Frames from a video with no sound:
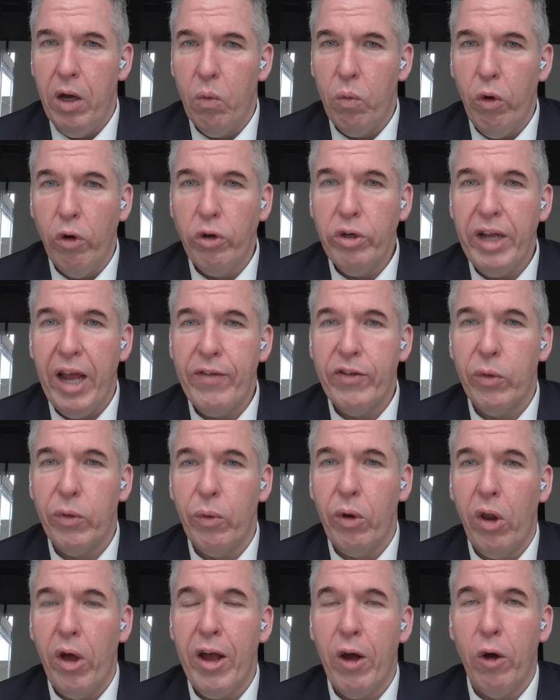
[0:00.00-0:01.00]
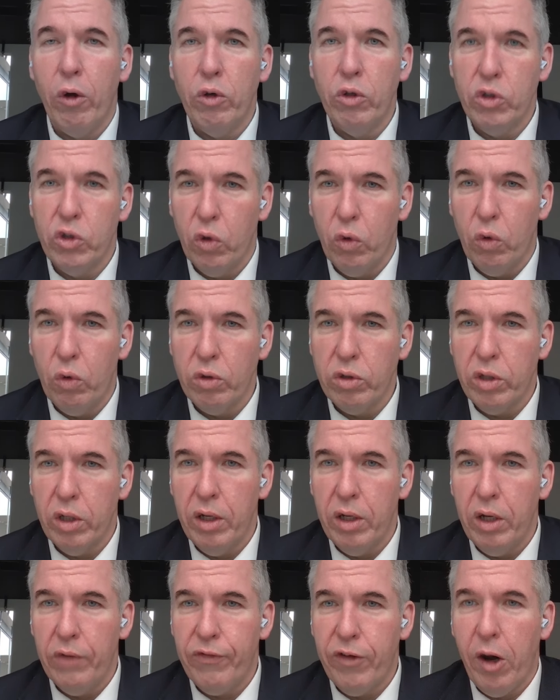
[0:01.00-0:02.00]
won't have to rely on draws
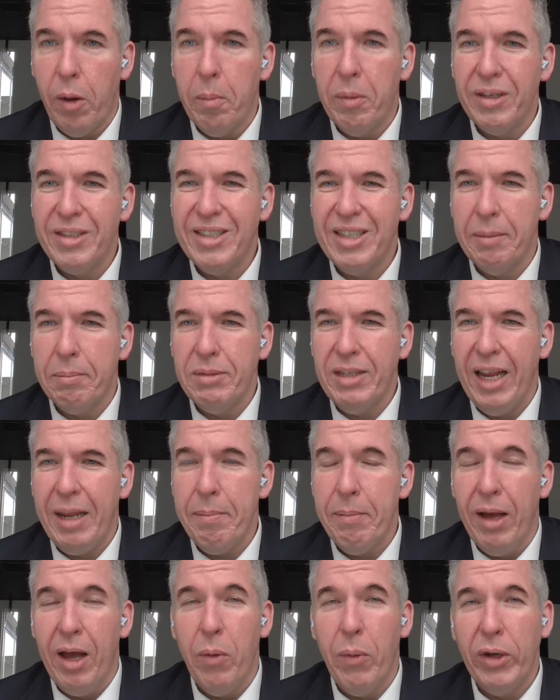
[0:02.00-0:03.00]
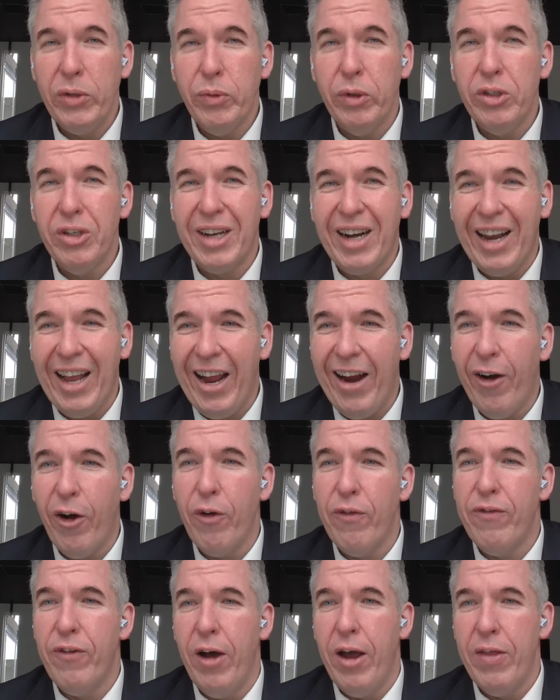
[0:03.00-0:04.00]
from September. We just want to
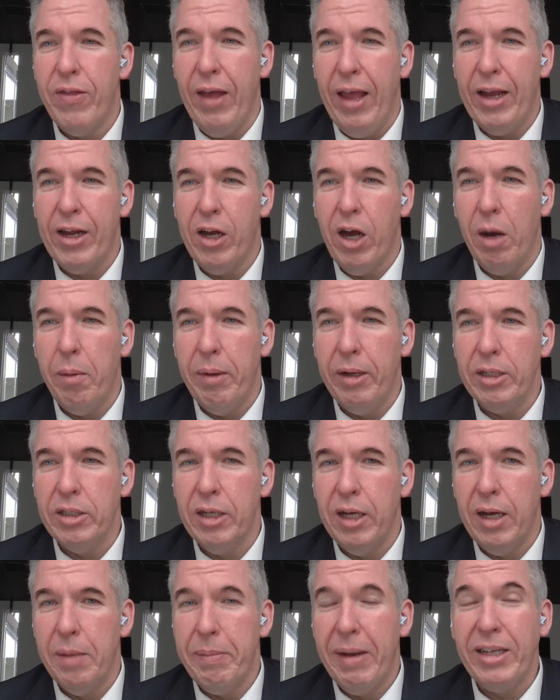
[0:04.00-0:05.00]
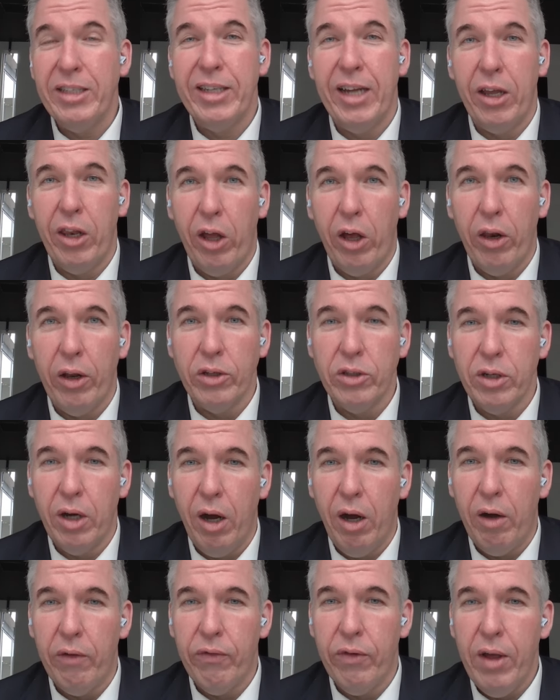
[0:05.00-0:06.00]
clarify that comment based on our knowledge
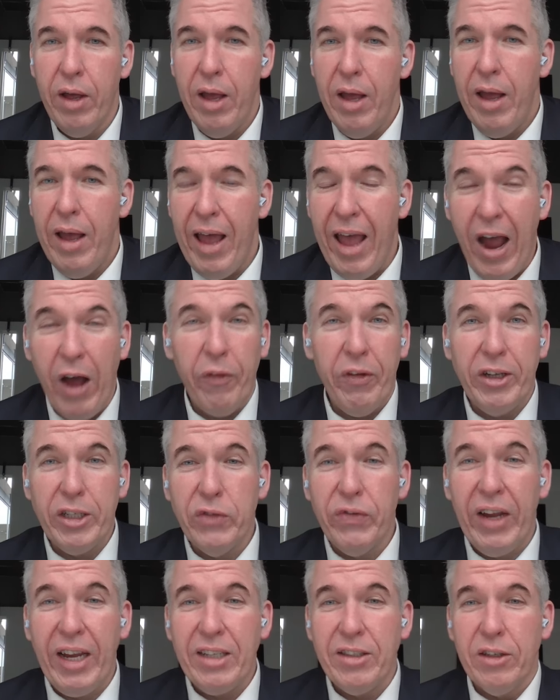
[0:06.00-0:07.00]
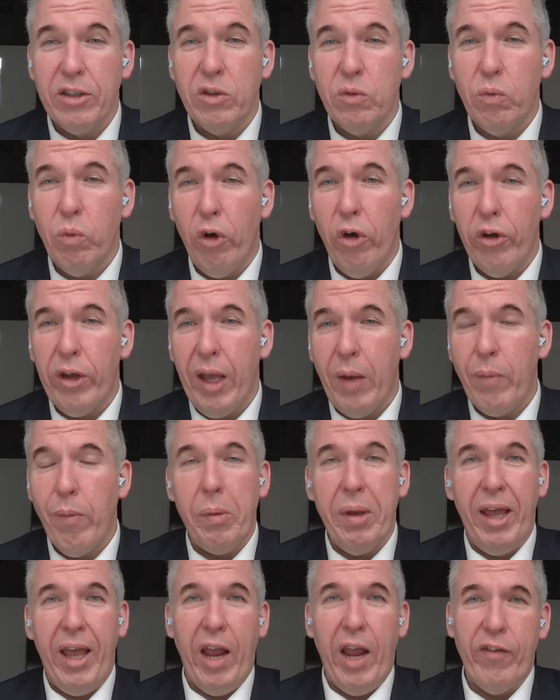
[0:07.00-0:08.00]
of how these visas work and
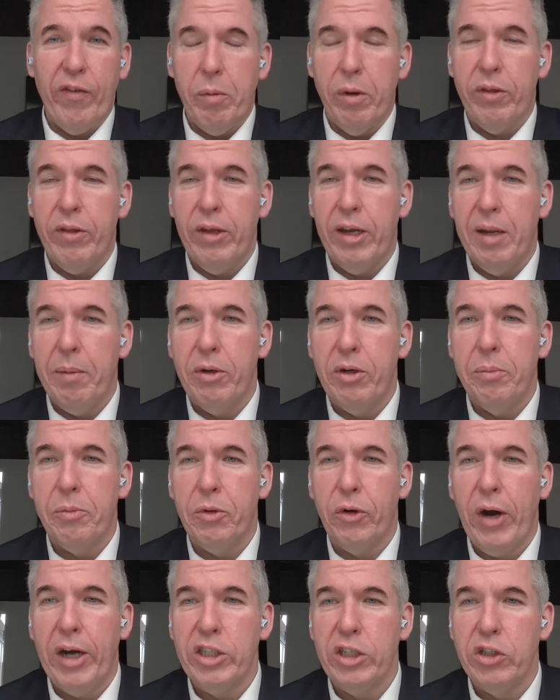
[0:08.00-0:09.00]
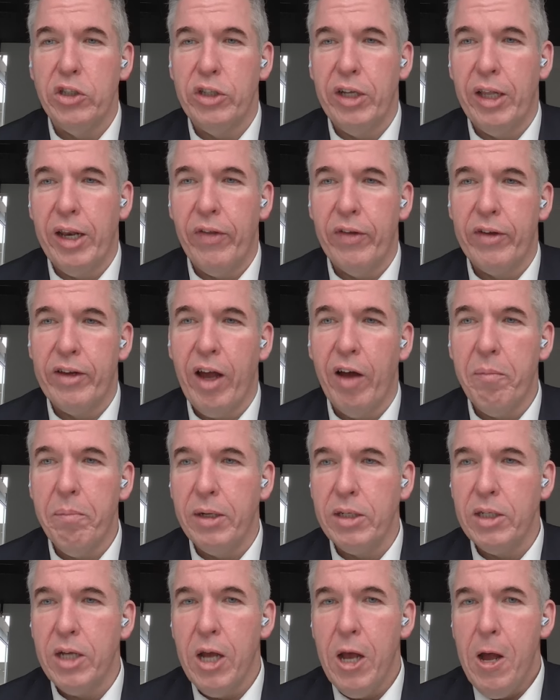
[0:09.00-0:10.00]
what we hear from within Immigration New Zealand and the
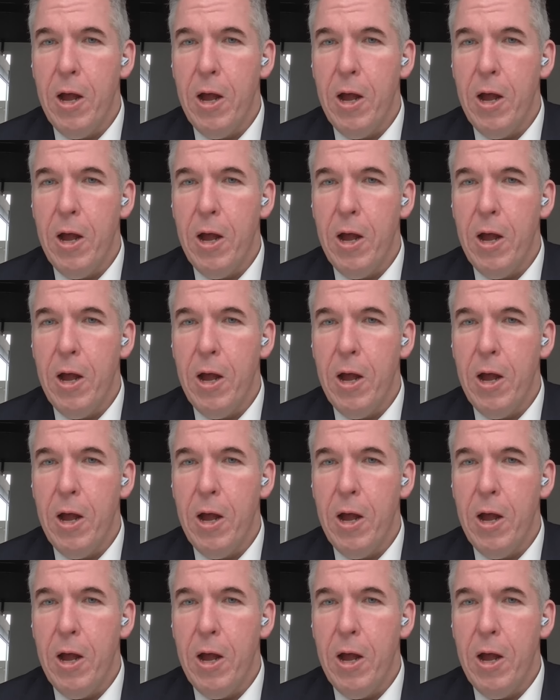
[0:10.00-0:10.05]
government.